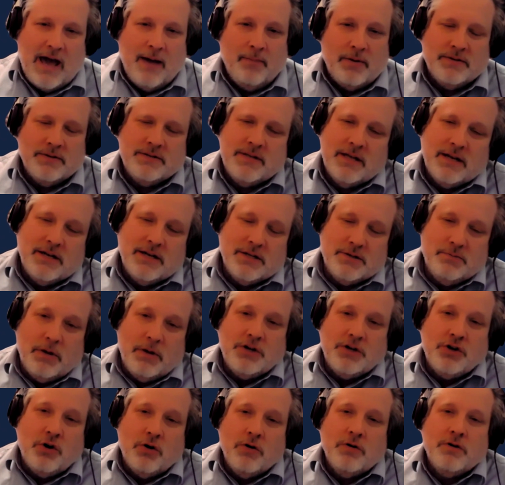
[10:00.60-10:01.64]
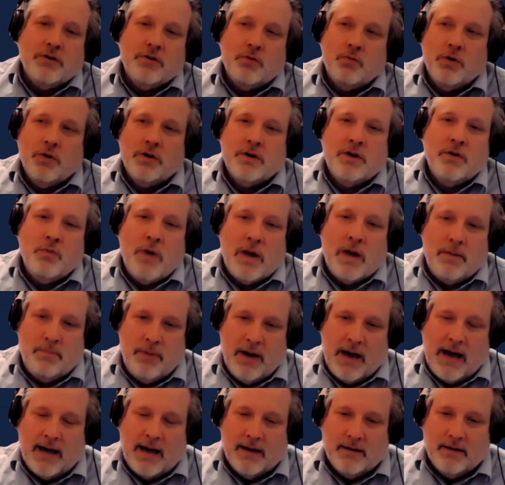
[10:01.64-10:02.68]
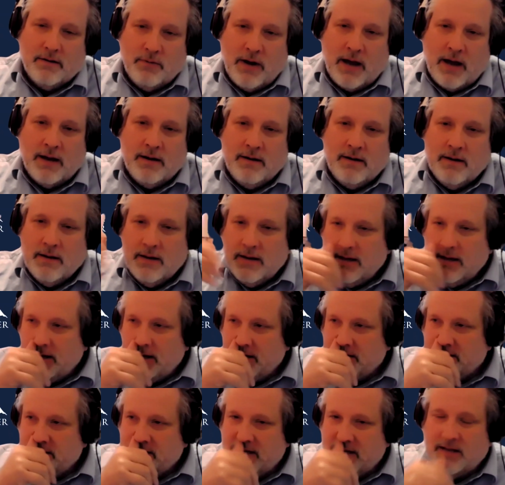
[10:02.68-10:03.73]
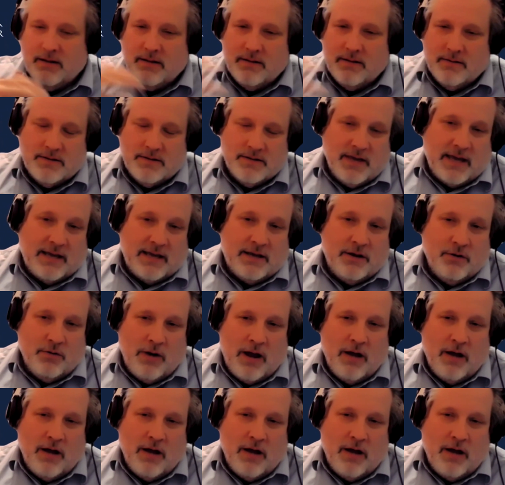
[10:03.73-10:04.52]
happens, then it's much harder to work your way back, right? It's it's like